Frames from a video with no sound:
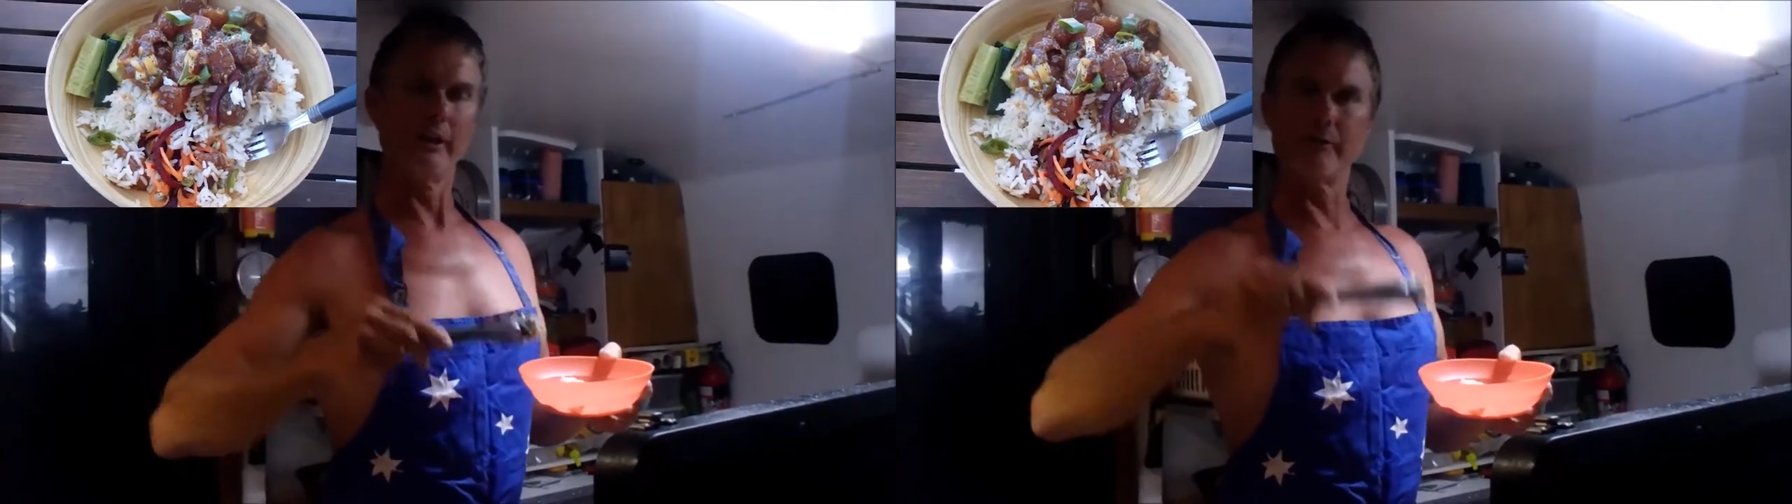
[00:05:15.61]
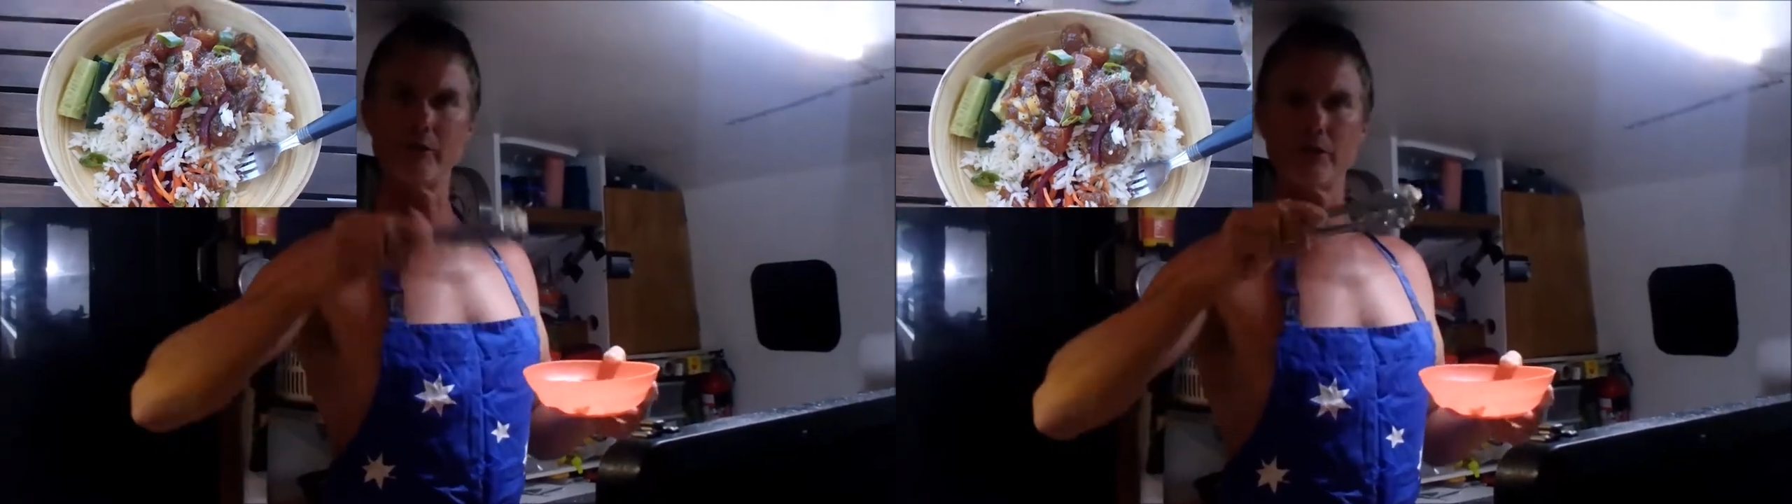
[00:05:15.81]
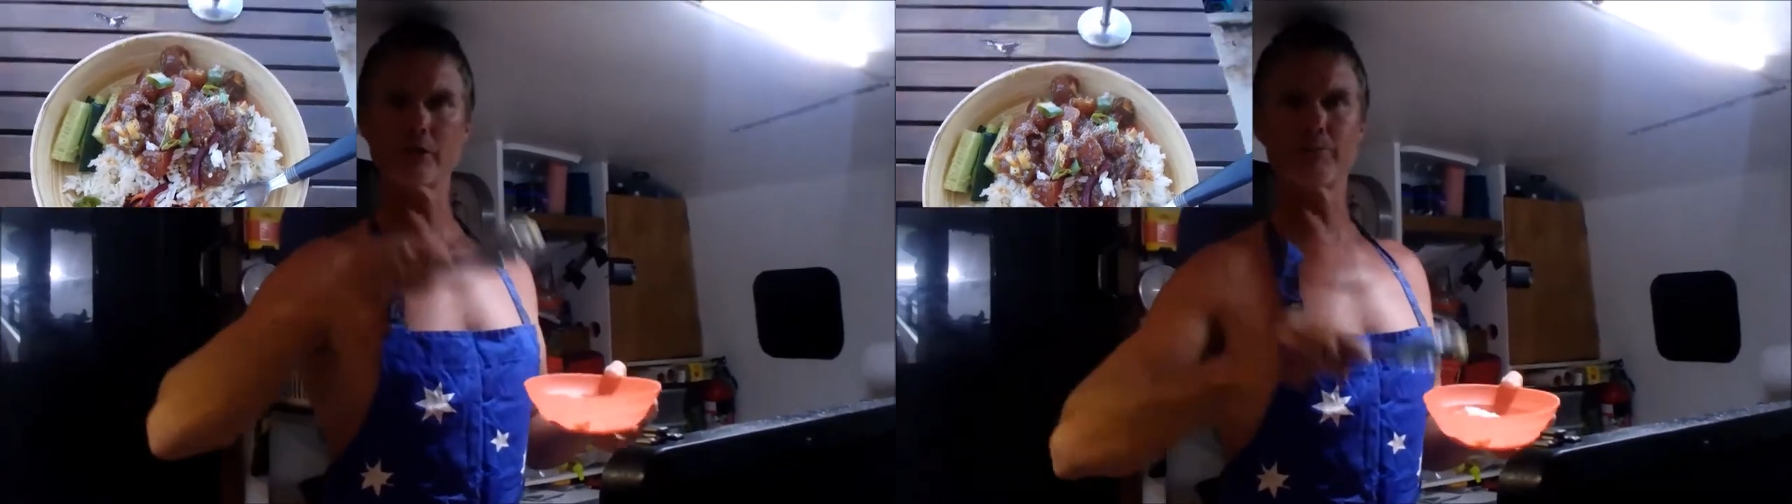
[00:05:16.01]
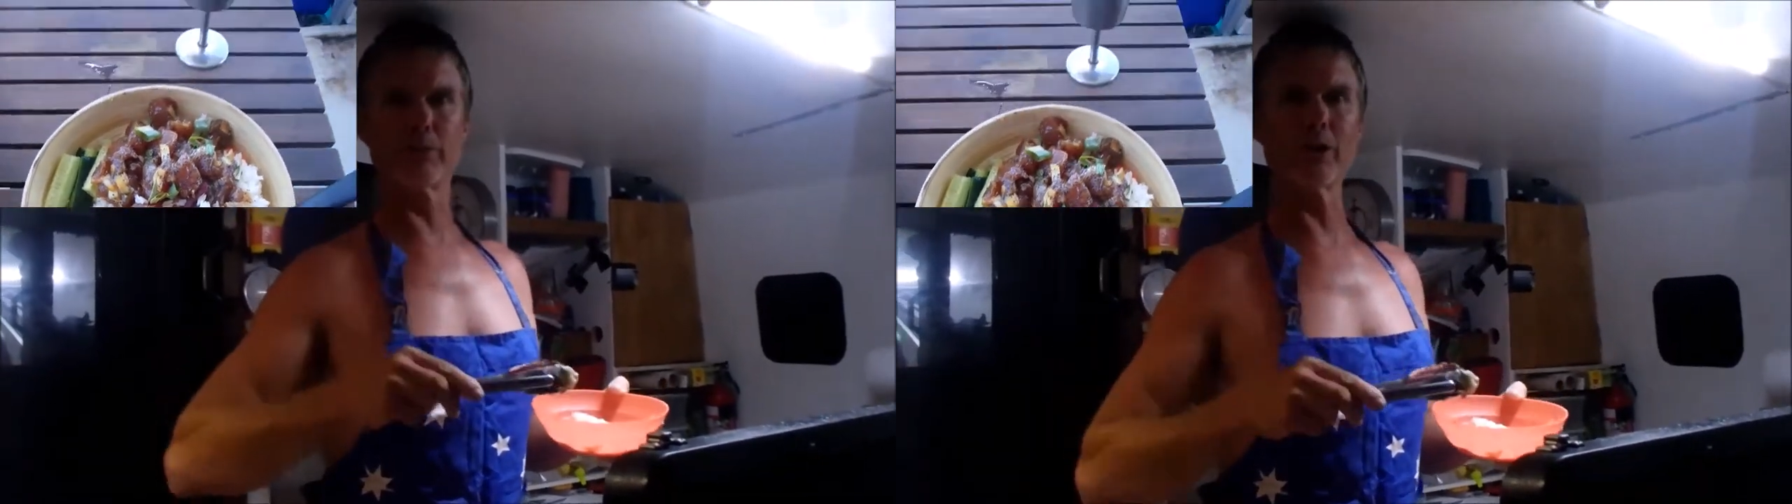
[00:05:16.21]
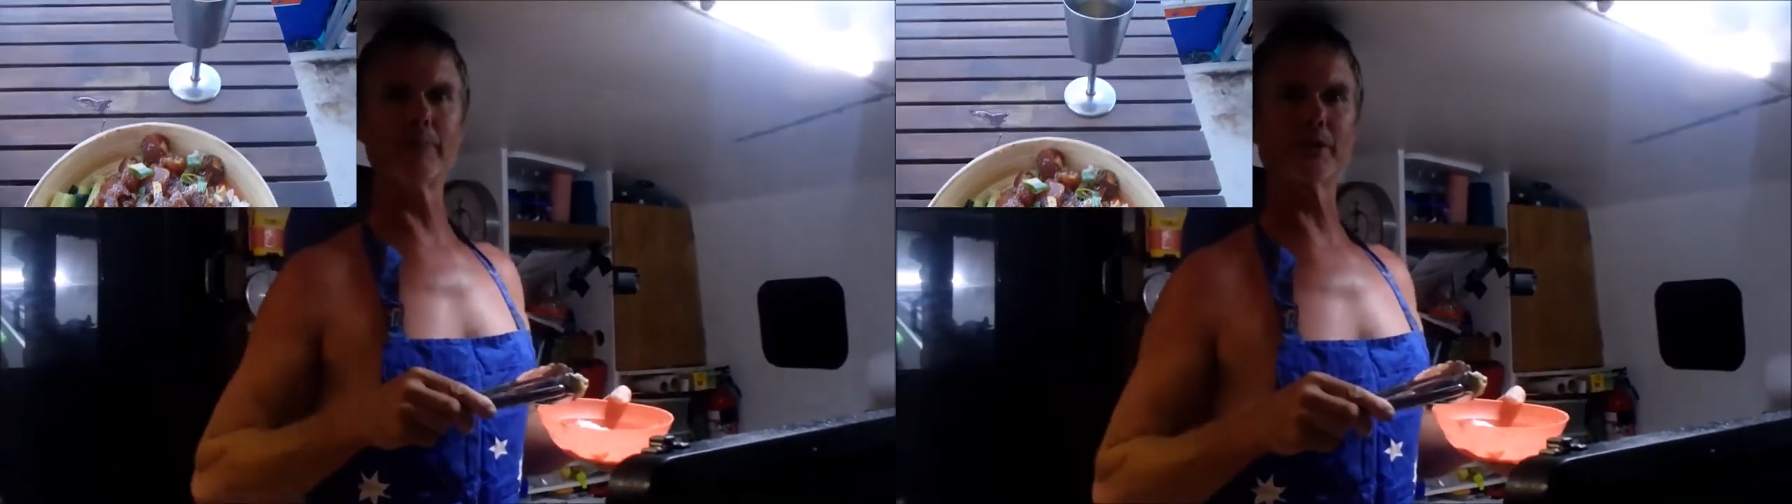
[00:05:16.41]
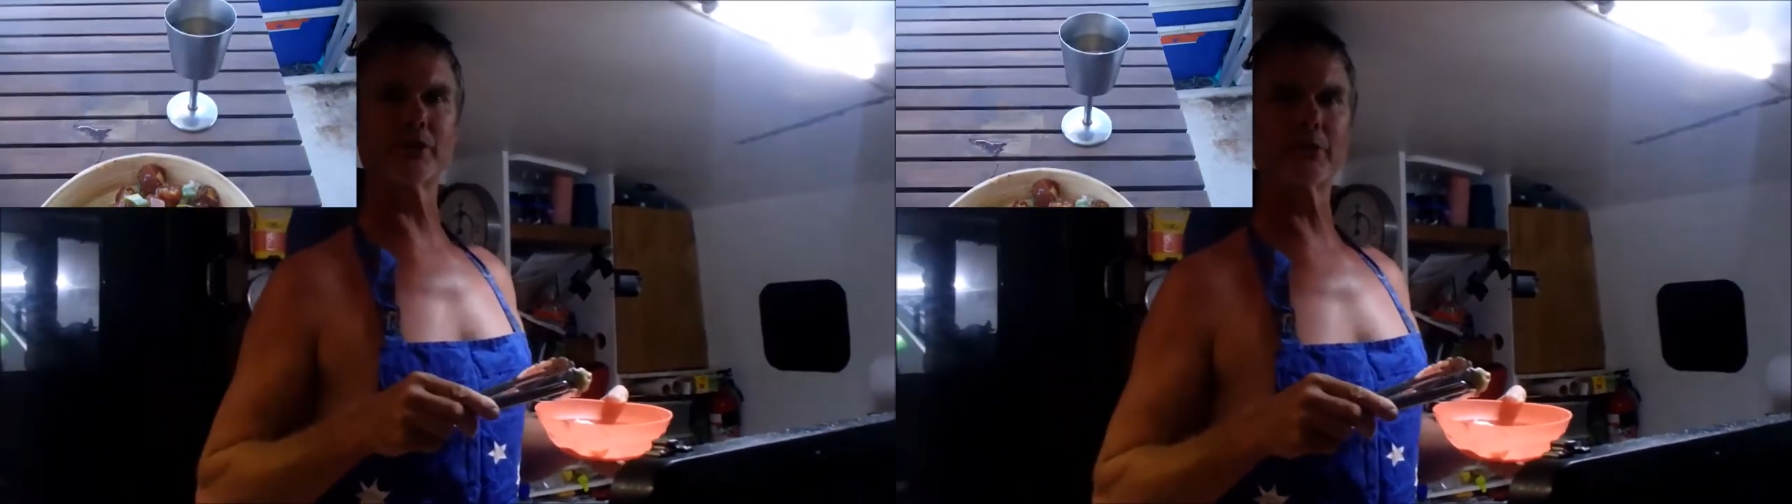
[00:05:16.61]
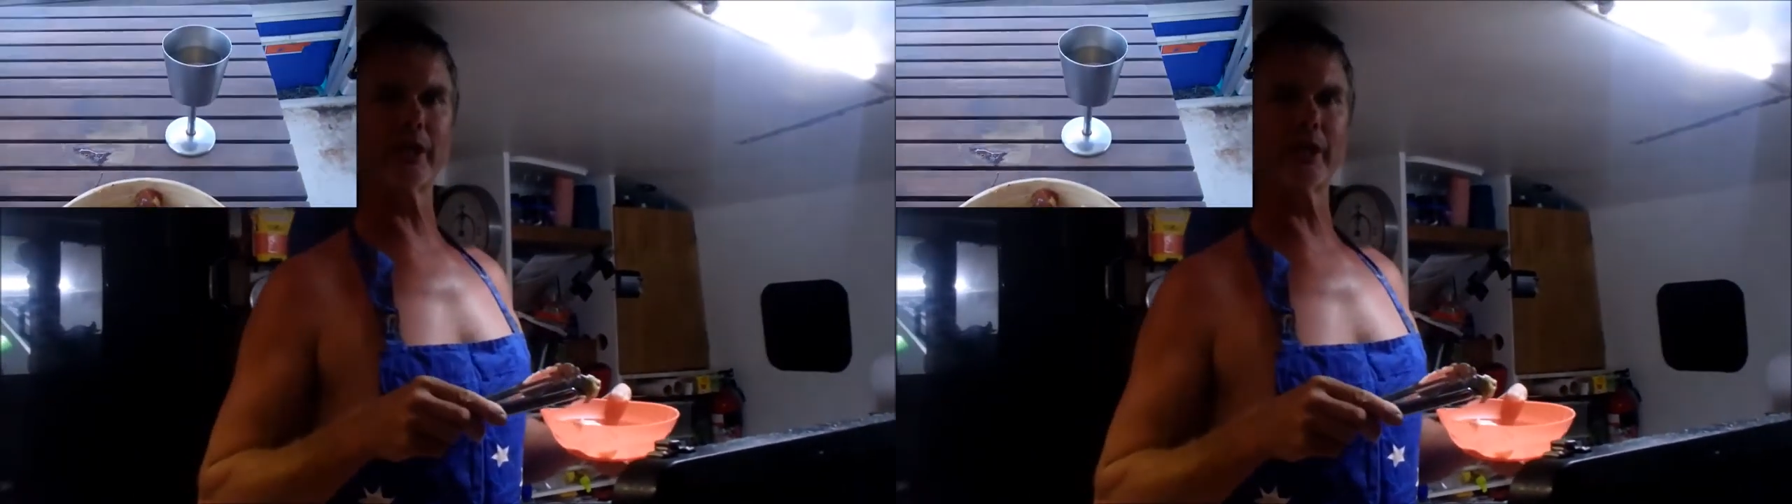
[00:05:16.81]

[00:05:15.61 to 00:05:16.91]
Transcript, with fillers: If you just plop it